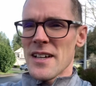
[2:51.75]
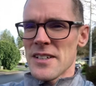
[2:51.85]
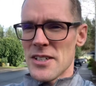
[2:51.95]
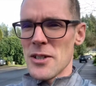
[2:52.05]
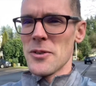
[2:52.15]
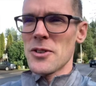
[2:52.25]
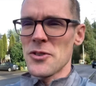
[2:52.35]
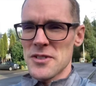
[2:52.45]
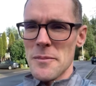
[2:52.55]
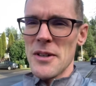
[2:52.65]
you know,
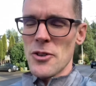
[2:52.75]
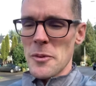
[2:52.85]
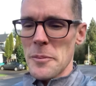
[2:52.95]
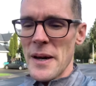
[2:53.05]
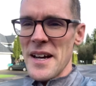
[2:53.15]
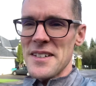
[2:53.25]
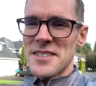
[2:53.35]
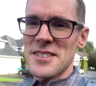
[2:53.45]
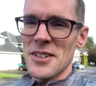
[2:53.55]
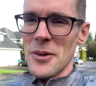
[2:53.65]
goes at my normal pace.
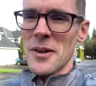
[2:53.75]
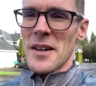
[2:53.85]
So